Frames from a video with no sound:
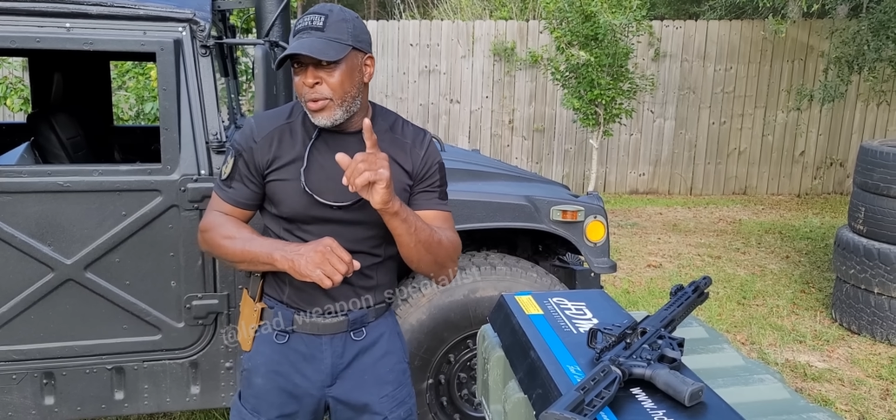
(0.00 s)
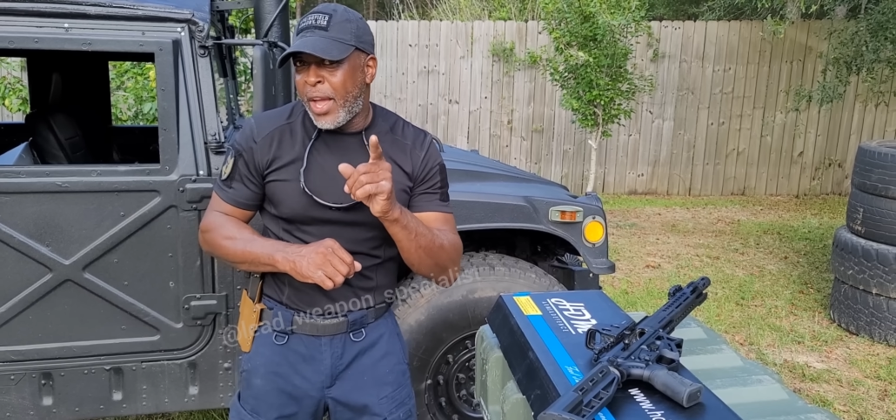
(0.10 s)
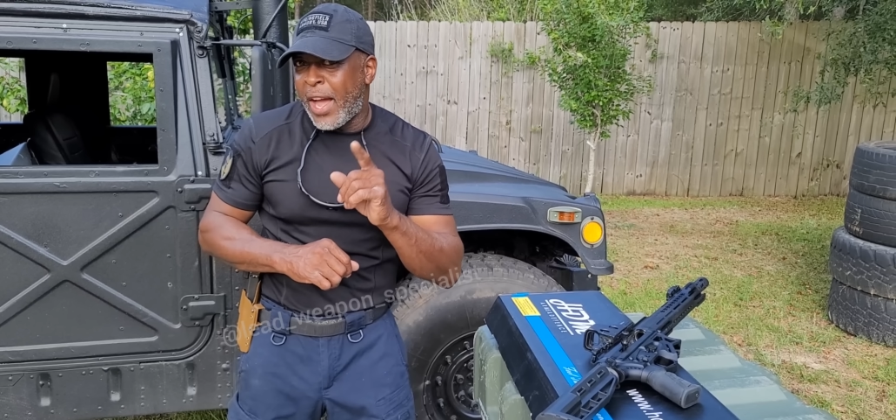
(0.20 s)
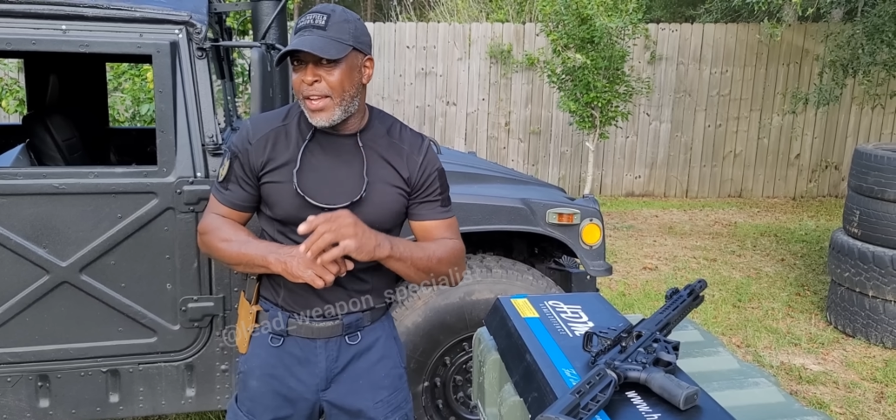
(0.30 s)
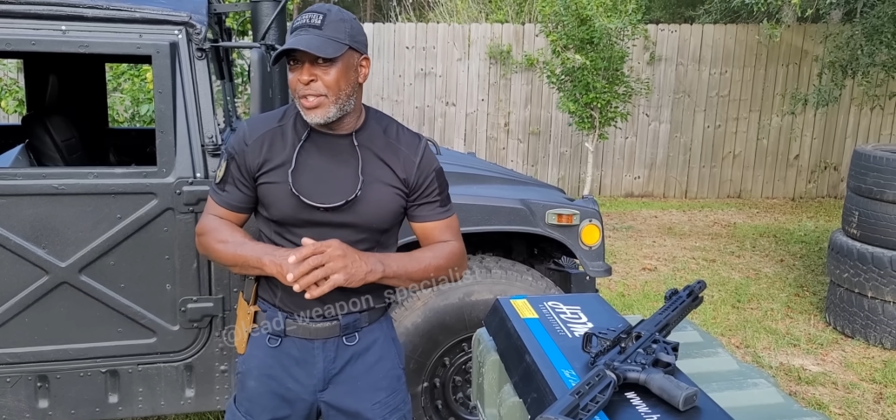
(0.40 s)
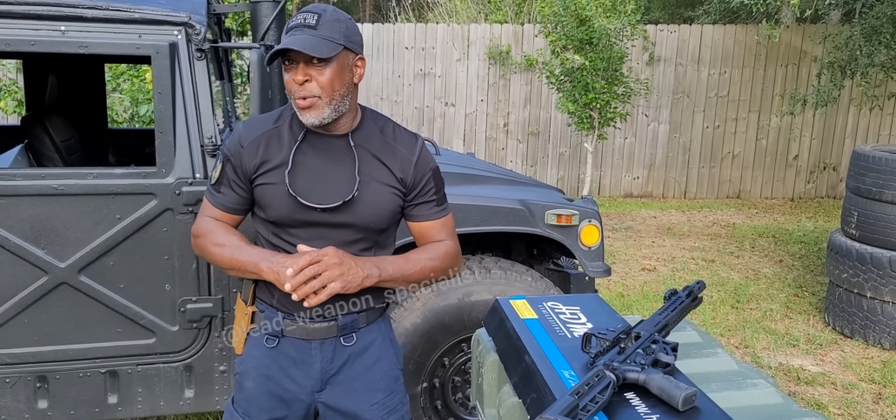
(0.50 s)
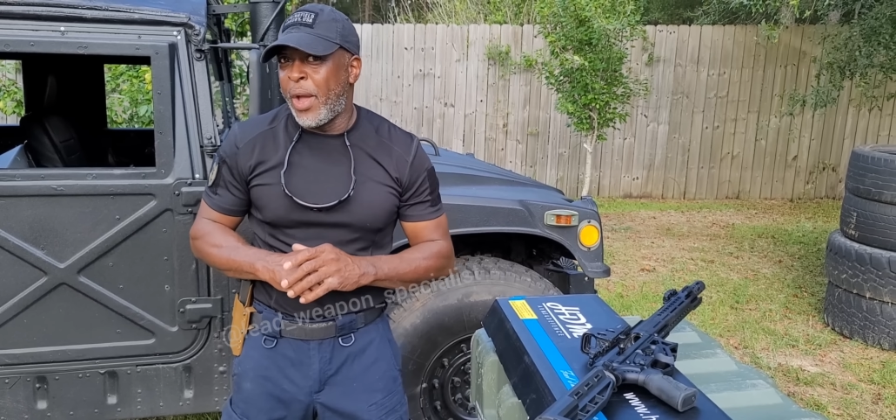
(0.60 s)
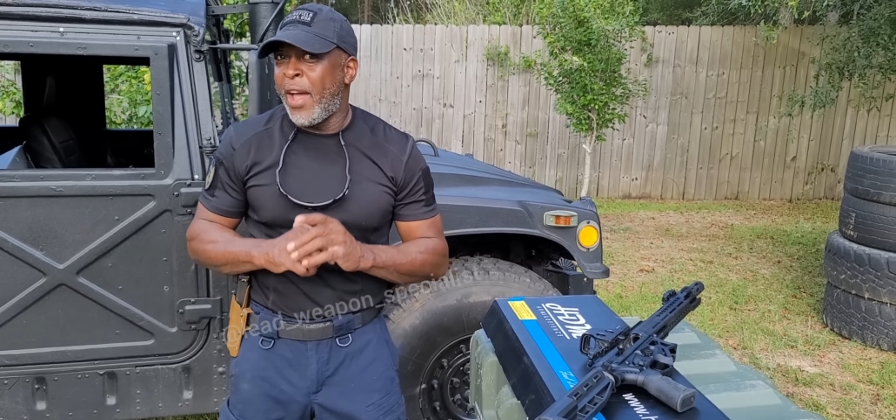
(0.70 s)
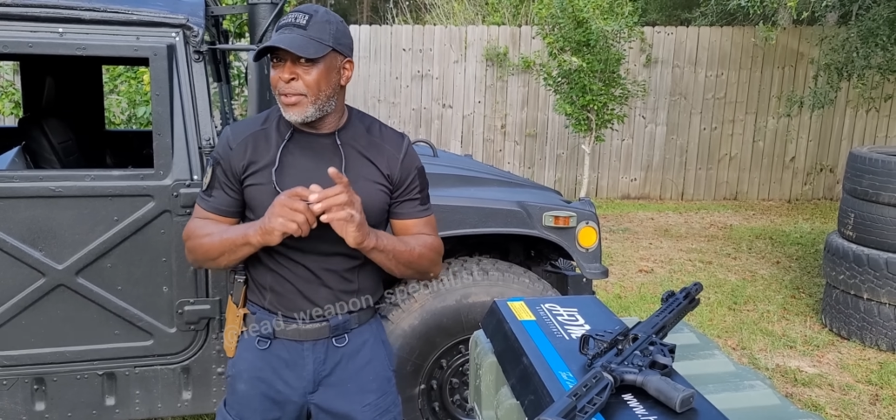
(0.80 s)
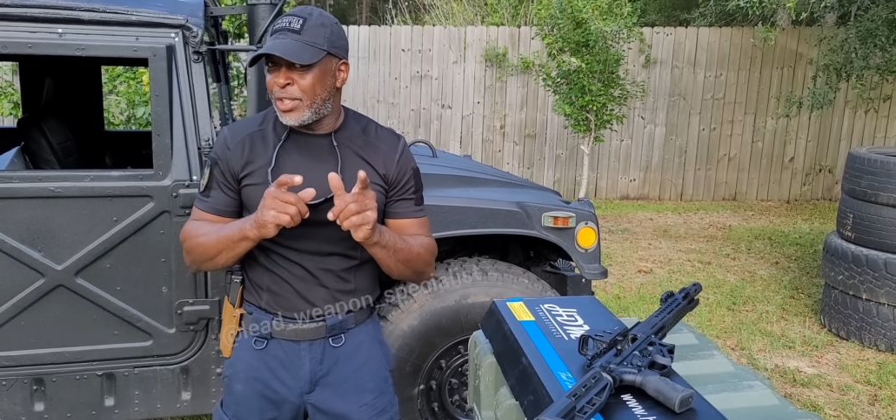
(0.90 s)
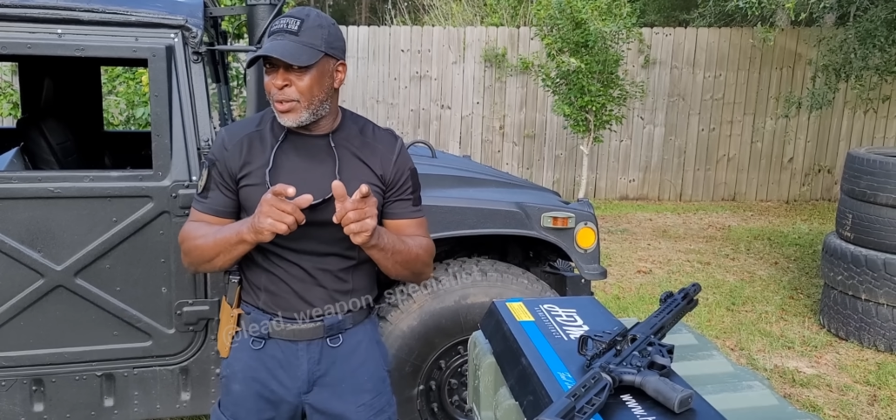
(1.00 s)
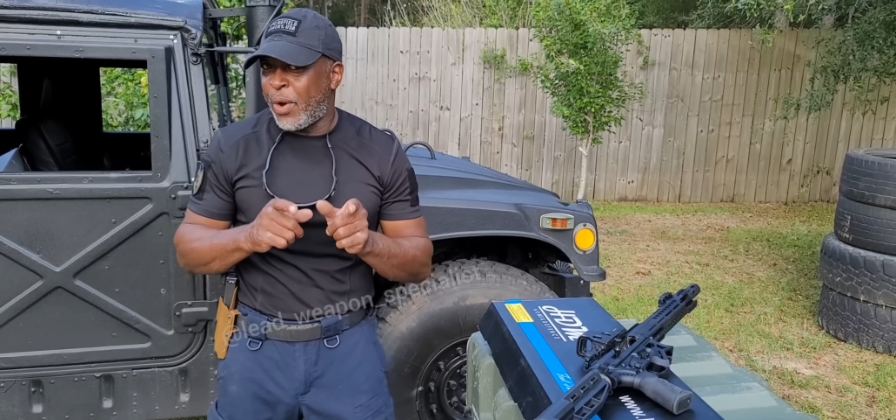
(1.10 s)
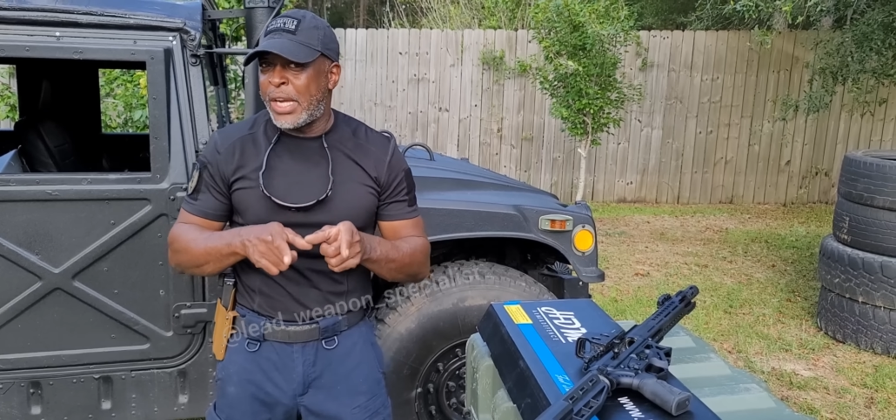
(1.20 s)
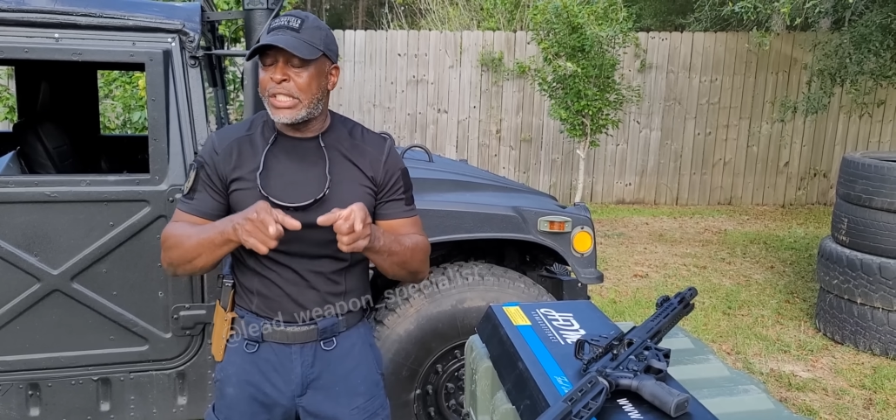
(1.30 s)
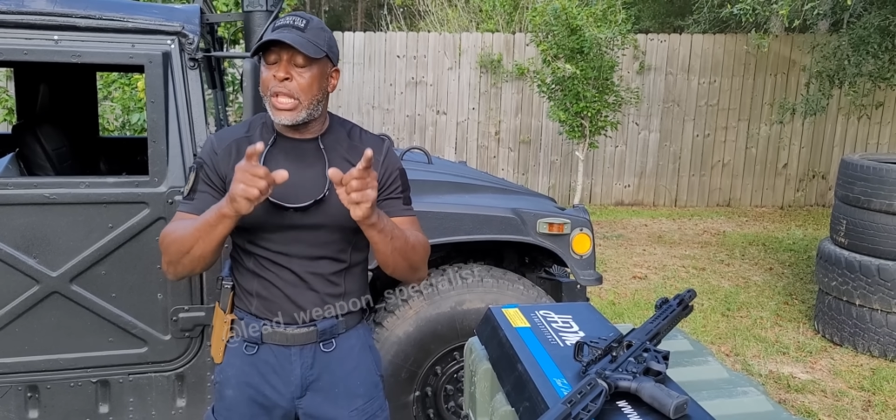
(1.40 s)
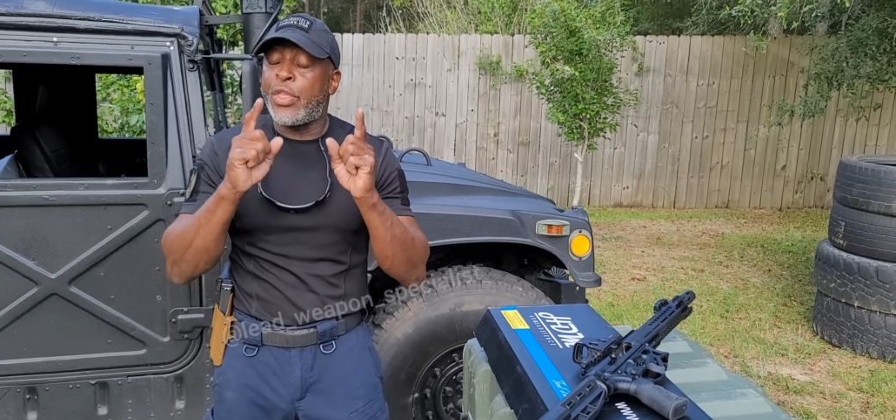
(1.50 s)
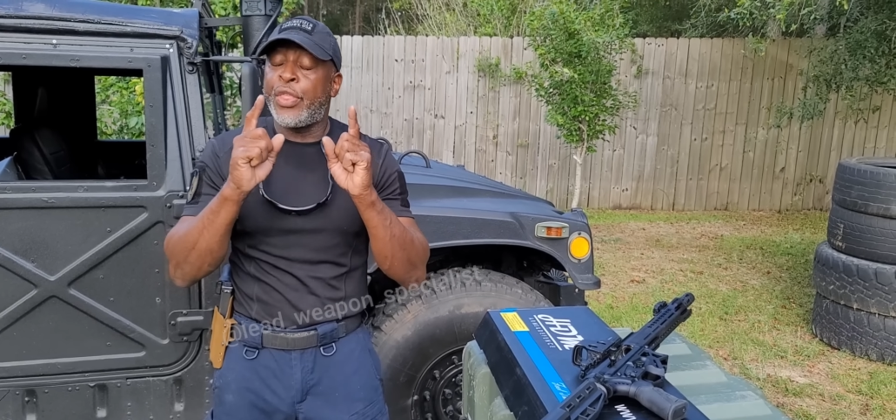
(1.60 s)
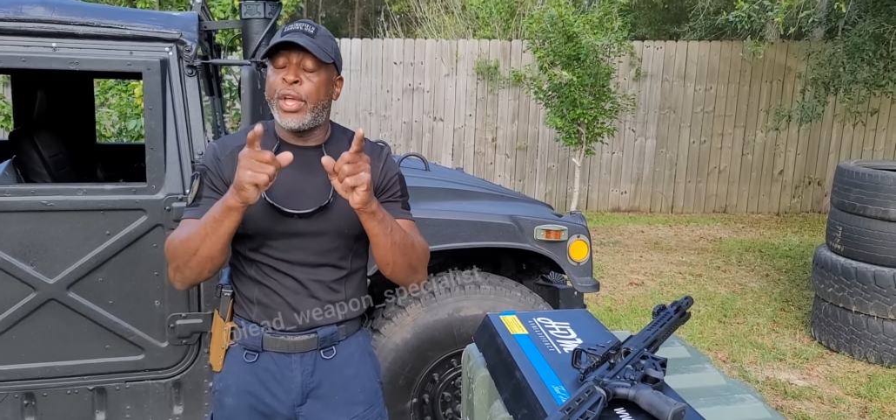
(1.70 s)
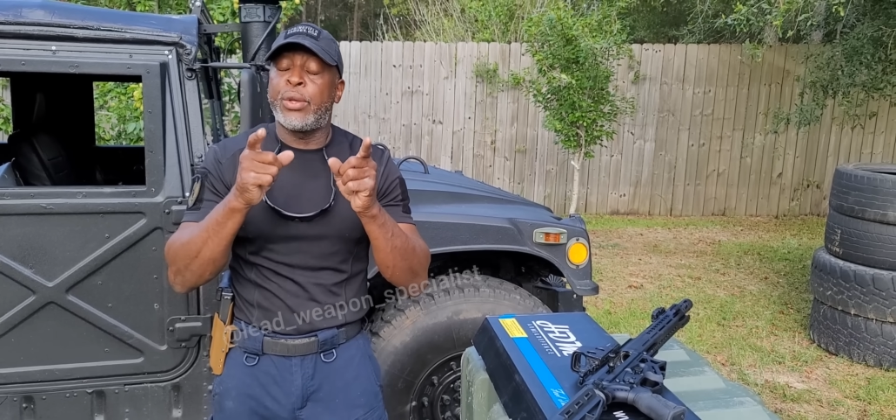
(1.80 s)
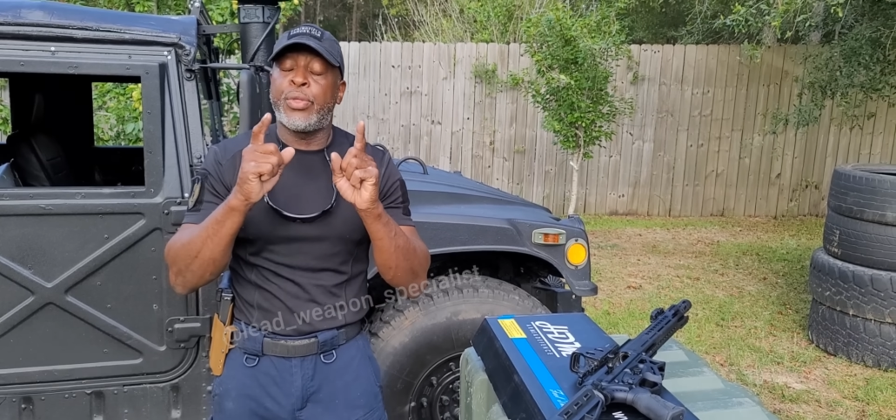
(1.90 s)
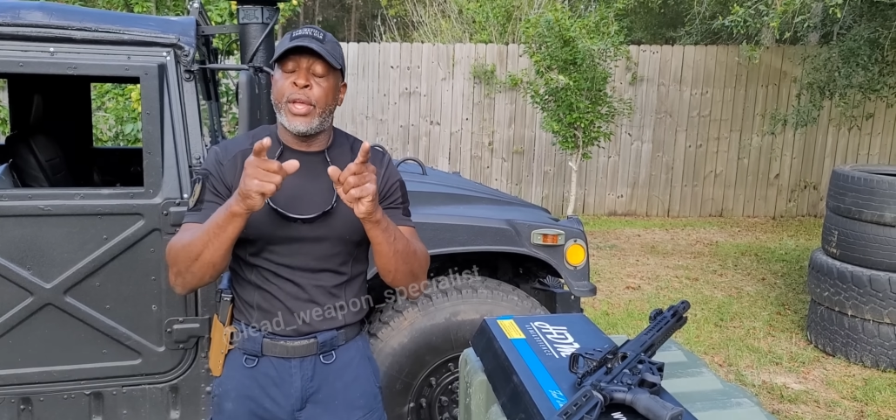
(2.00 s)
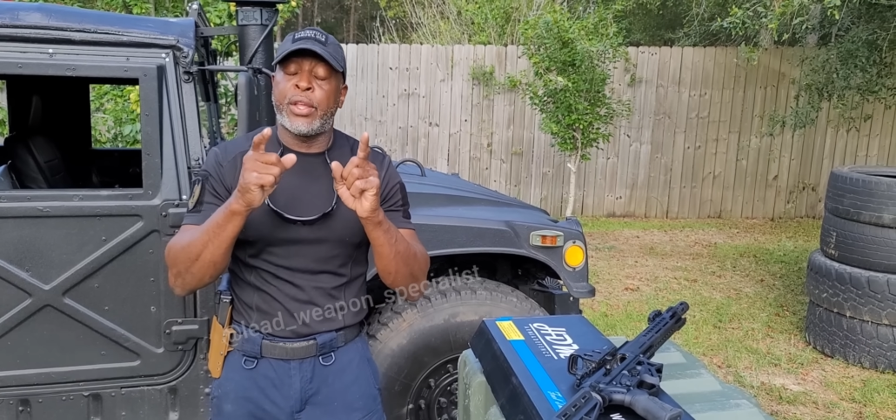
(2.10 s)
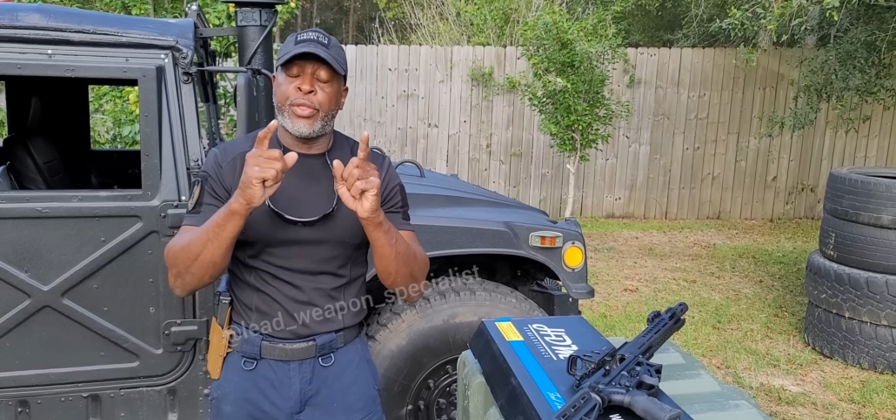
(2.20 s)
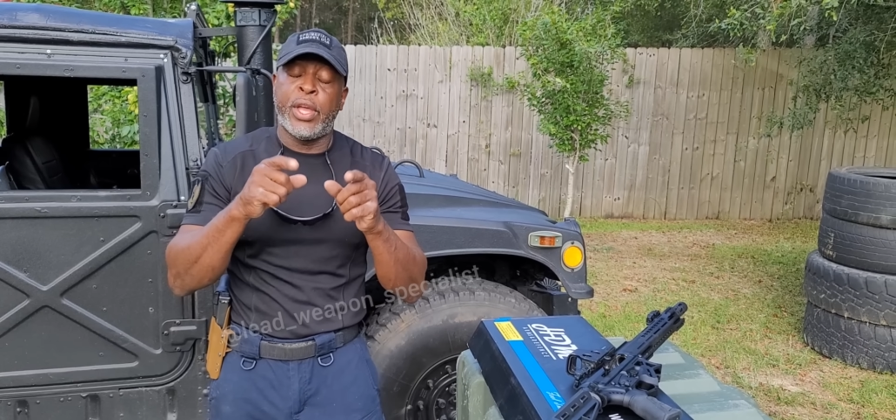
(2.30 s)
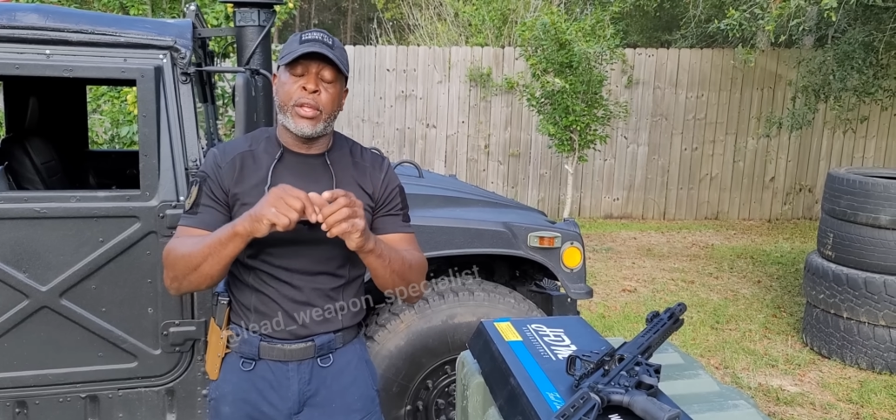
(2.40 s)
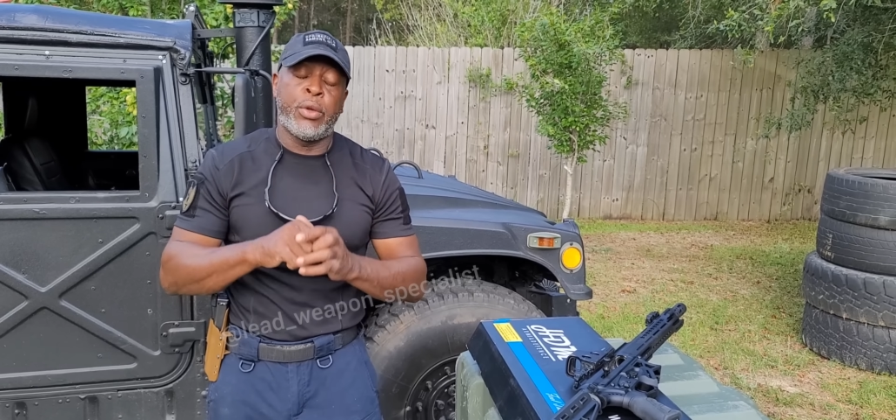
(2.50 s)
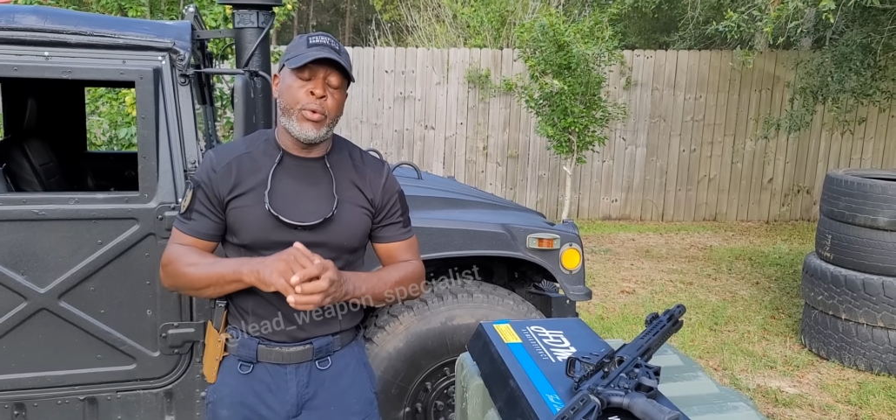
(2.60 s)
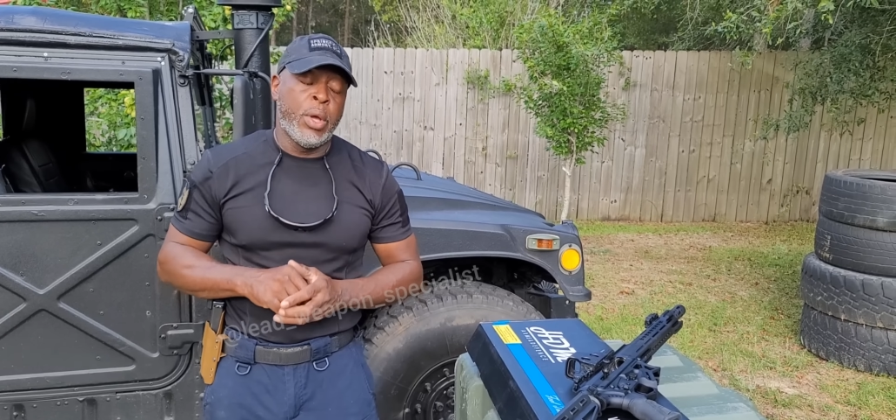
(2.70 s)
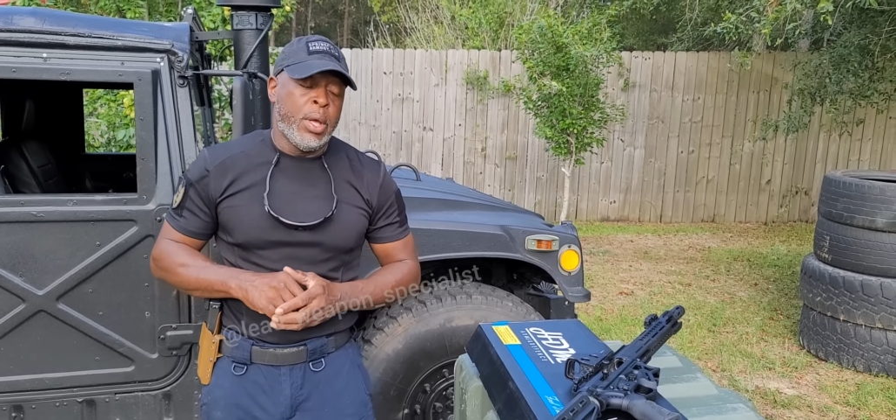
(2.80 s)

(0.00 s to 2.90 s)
guys who have subscribed, thank you, thank you, thank you.